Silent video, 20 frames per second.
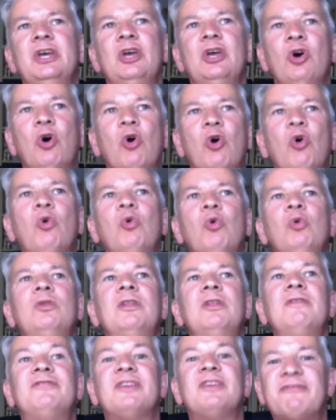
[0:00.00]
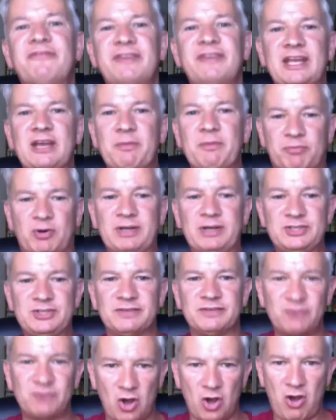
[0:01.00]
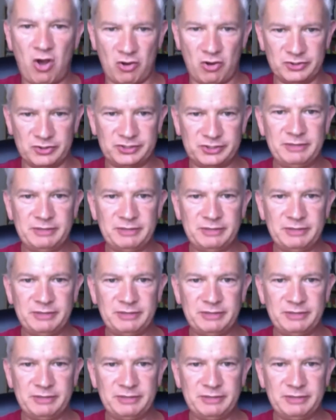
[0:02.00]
all of the fingerprints of God,